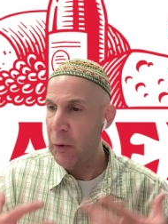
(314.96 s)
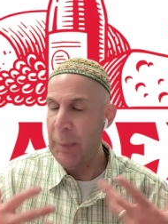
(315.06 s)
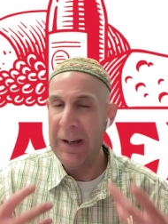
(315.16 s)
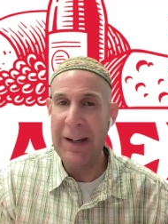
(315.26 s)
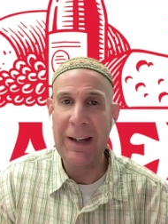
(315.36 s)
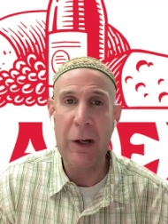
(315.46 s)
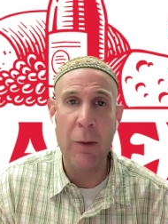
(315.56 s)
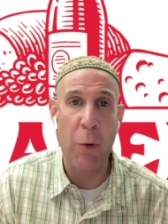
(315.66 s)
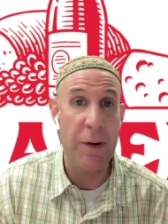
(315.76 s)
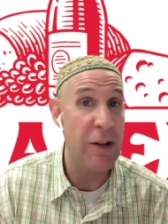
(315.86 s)
to being
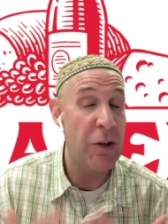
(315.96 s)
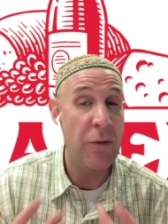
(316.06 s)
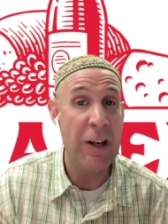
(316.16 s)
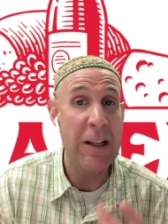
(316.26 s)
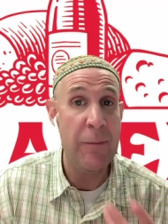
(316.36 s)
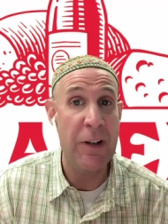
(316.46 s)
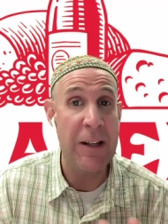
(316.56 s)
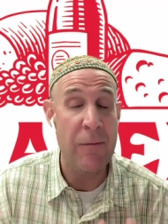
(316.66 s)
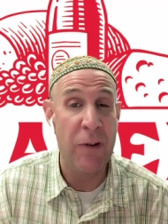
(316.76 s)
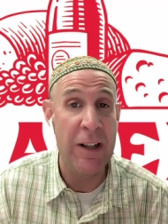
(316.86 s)
here more? These are really,
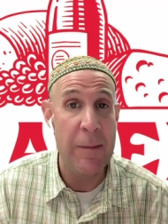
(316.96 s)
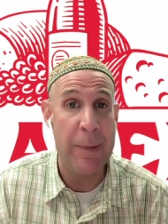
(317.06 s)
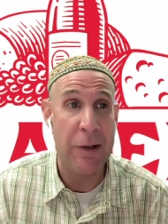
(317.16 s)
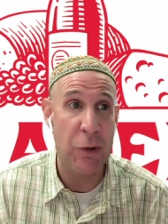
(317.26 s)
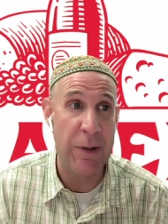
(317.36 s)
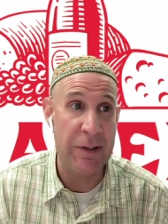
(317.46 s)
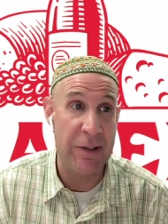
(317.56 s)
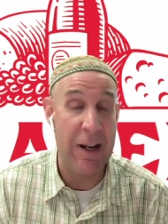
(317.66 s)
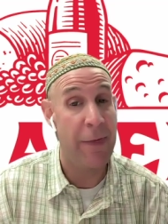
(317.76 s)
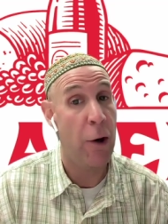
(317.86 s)
really, really big
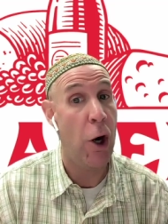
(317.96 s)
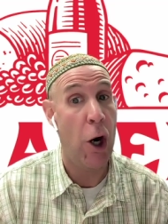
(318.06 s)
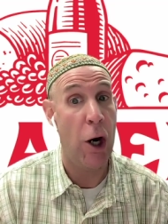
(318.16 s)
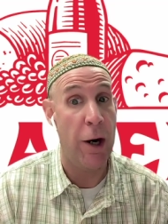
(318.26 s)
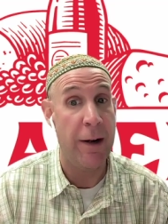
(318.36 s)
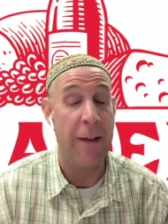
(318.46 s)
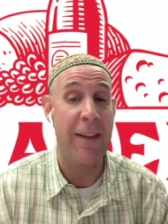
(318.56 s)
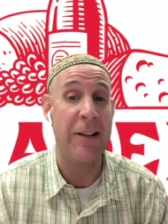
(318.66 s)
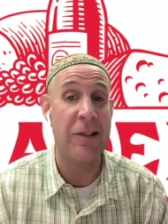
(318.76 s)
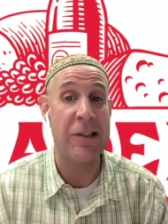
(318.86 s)
choices, and they're hard.
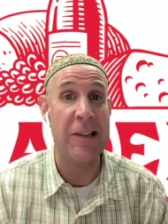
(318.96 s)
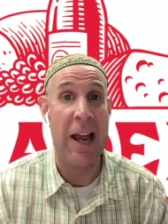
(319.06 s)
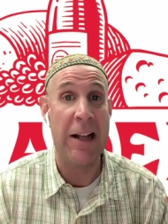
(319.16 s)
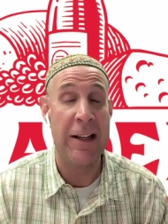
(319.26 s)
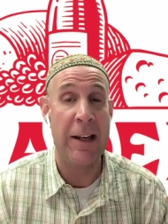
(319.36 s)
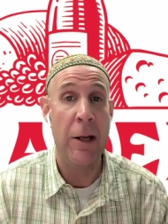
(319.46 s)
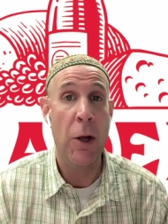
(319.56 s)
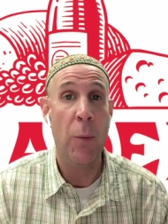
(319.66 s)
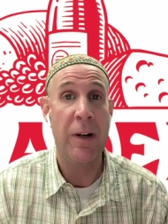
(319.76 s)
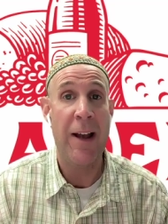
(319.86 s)
And that's exactly
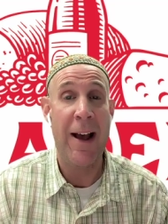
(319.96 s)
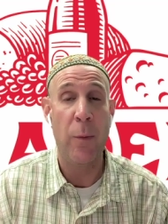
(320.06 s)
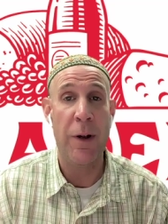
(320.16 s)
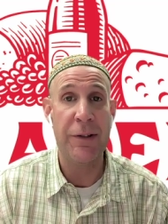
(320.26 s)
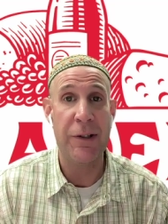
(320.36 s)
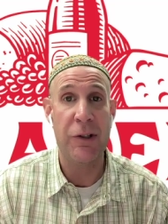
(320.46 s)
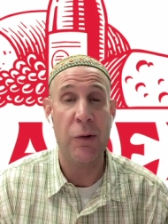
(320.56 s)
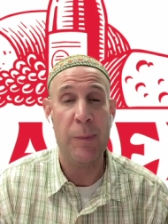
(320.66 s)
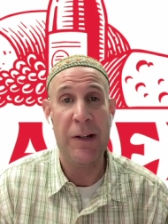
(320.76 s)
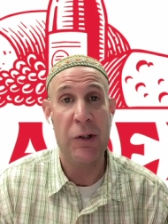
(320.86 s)
what God wants us
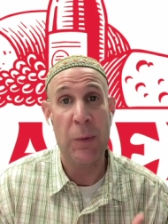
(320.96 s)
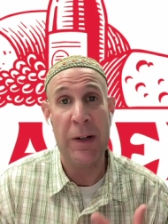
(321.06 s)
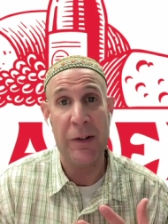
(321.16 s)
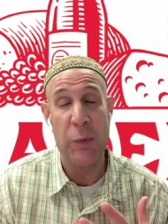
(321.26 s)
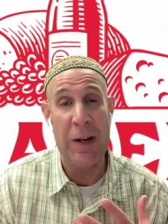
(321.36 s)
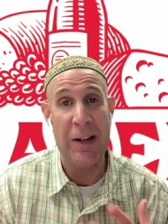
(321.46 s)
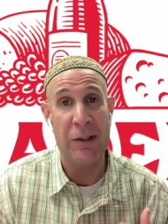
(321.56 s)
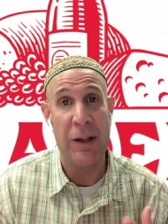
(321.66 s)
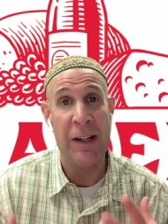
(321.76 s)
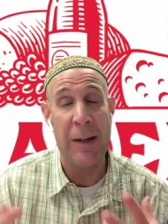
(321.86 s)
to be doing this week,
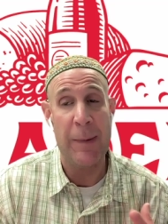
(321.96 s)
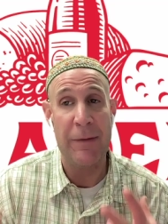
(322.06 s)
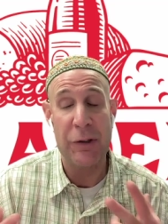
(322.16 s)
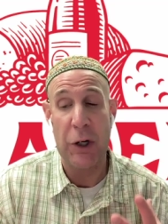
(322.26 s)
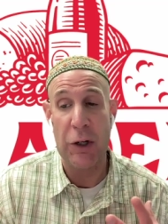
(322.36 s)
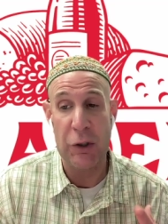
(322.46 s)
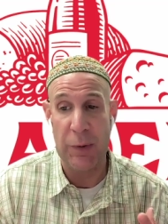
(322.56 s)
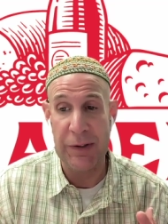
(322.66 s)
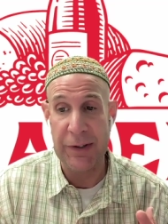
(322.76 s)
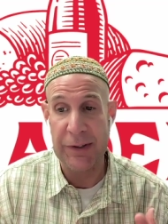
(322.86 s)
is to think about these hard
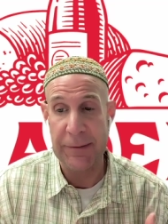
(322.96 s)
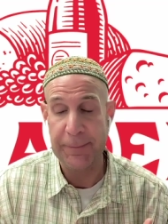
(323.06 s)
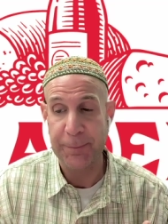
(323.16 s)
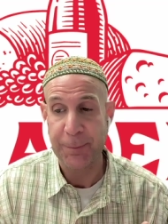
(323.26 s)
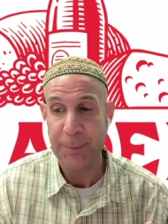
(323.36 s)
choices.